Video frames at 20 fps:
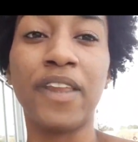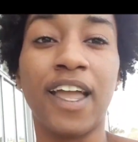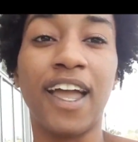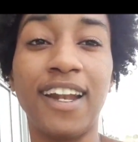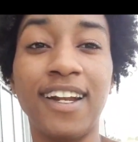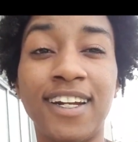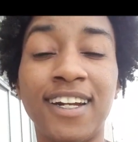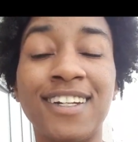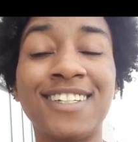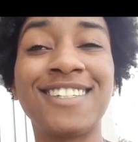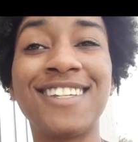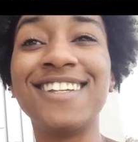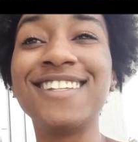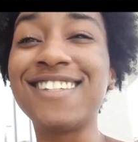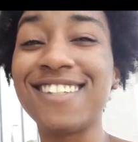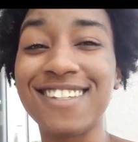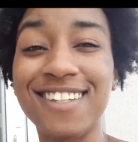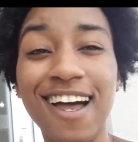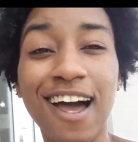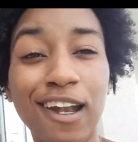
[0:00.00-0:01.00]
And in a
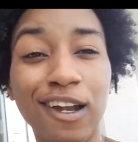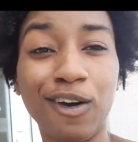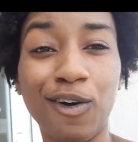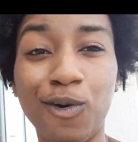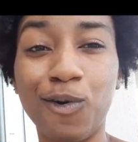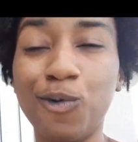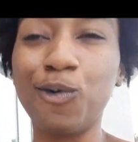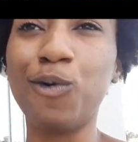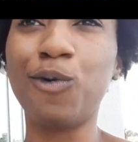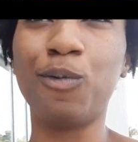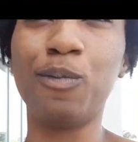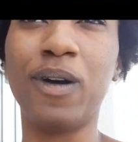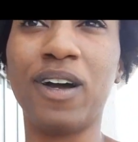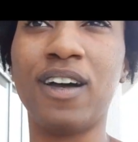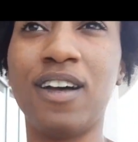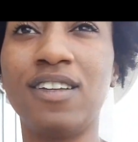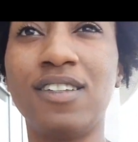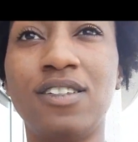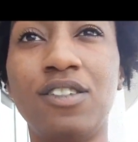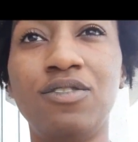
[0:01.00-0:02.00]
sense, it's kind of cool
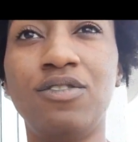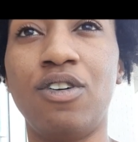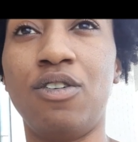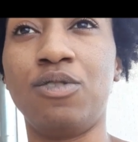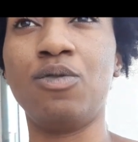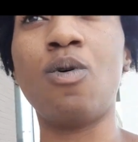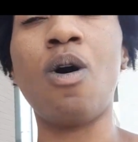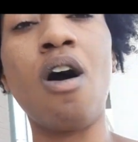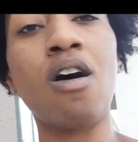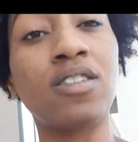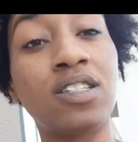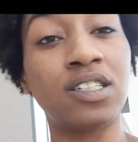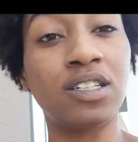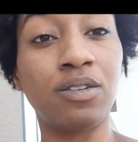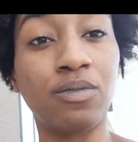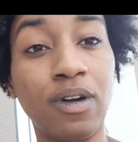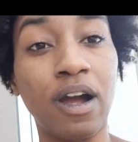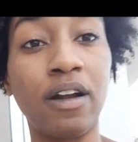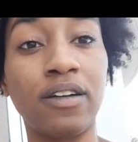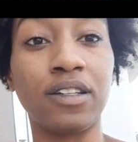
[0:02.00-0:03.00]
because, you know, you all sit
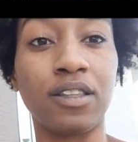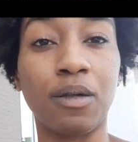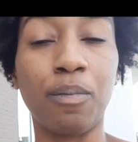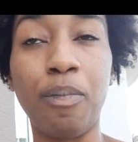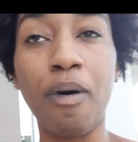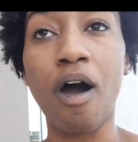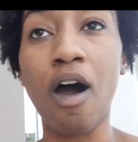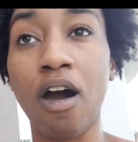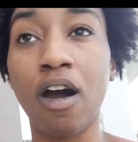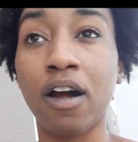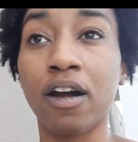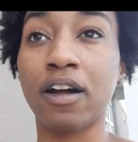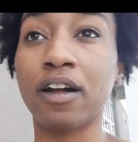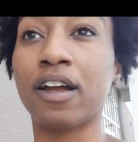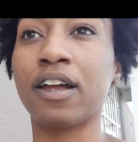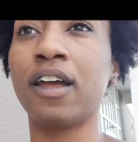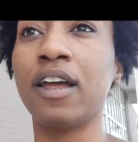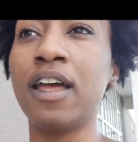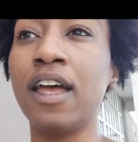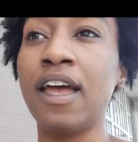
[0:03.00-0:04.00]
around at the park,